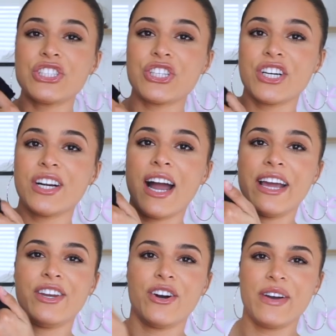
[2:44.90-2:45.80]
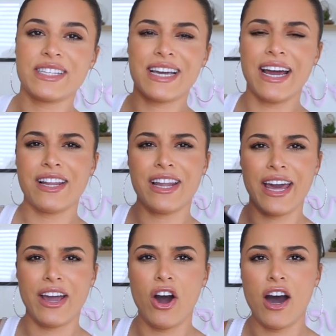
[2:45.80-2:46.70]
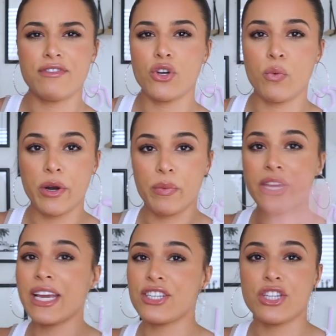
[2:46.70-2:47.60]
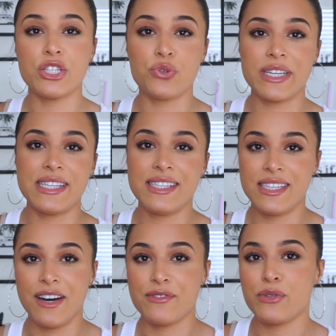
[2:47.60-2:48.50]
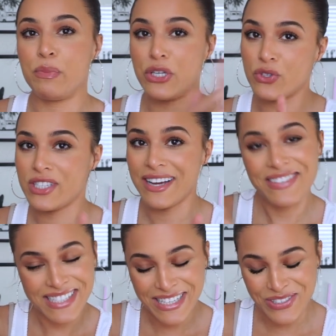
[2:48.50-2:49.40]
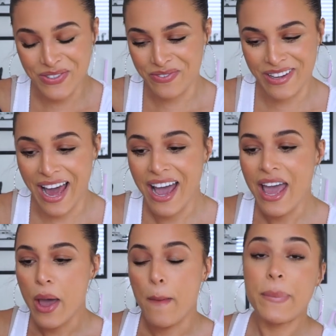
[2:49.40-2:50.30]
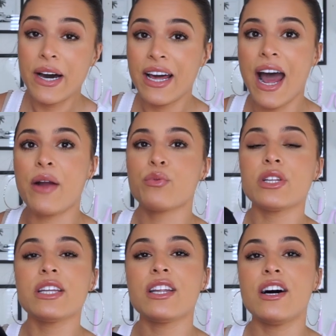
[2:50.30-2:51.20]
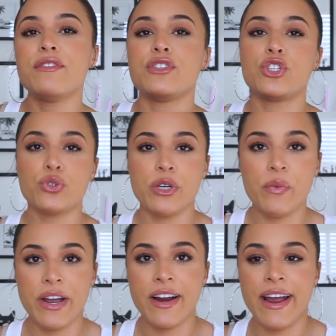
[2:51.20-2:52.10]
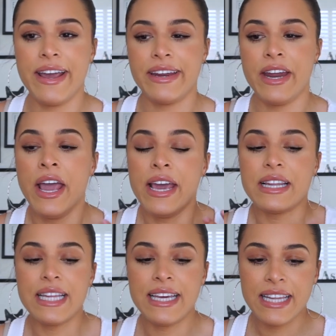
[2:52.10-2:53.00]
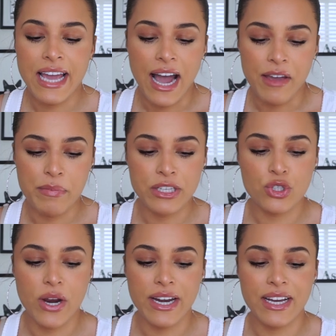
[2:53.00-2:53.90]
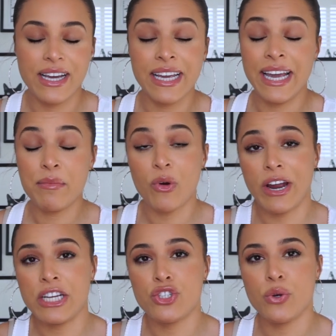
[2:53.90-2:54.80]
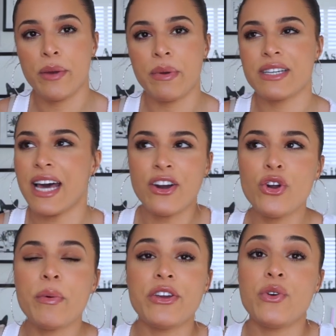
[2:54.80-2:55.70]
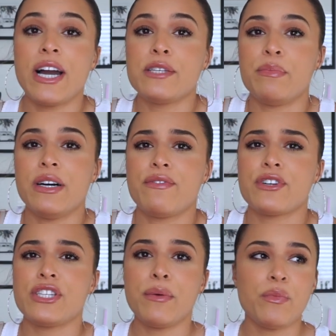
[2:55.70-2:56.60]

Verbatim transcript: shirt, I know it's kind of like off. Don't worry, we're gonna get to the dressy stuff, but you'll just have to stay tuned for that. But I really love streetwear and lately I've been trying to get more into it because I don't know about you guys, but for some